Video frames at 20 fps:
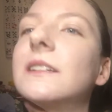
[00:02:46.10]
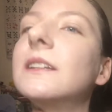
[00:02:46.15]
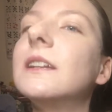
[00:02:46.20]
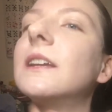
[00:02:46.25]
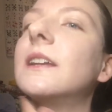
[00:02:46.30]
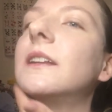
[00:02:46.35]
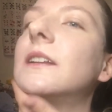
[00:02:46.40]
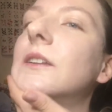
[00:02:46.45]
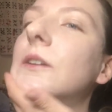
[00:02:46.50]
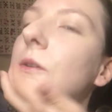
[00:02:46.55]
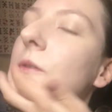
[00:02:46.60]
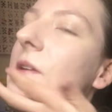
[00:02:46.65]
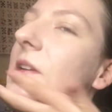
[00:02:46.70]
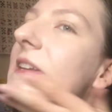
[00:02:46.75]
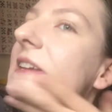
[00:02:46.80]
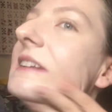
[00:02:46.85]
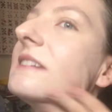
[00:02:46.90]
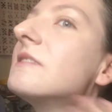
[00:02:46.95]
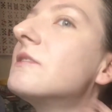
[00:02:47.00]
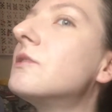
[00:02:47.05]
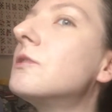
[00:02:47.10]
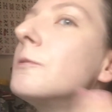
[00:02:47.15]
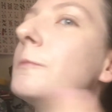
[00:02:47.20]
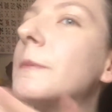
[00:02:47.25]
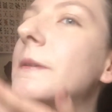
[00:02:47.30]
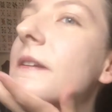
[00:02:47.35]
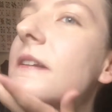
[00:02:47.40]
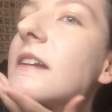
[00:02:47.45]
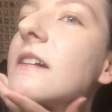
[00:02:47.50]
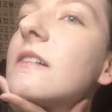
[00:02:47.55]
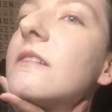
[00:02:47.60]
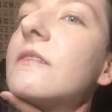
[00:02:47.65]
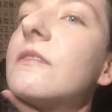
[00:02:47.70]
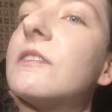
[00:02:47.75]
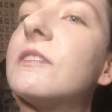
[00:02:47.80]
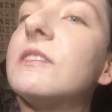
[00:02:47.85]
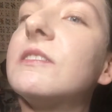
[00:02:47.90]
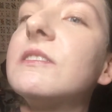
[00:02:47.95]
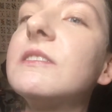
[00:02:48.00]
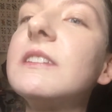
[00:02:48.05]
And no one can super tell if
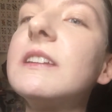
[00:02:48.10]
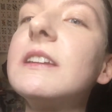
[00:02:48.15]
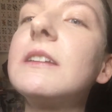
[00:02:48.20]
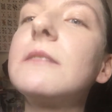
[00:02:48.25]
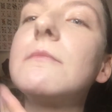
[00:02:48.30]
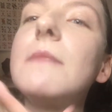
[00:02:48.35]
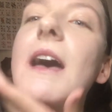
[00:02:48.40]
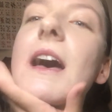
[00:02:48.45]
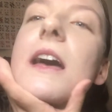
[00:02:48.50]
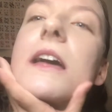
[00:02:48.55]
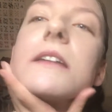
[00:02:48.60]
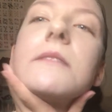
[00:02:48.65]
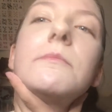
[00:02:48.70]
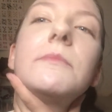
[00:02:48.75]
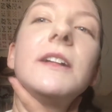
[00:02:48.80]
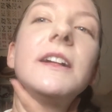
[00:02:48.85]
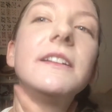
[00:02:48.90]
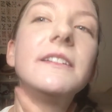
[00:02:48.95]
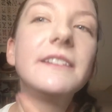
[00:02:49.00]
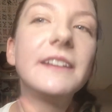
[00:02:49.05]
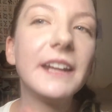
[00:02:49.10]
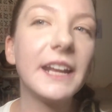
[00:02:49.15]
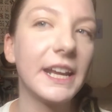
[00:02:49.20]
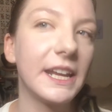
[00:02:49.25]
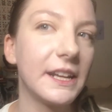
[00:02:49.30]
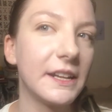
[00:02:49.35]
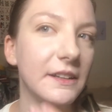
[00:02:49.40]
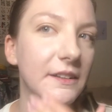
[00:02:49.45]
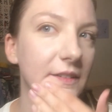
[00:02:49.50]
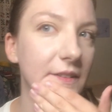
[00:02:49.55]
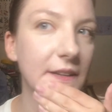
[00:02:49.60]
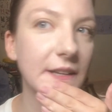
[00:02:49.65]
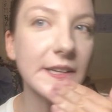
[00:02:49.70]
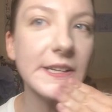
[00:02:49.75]
this is like mad blended in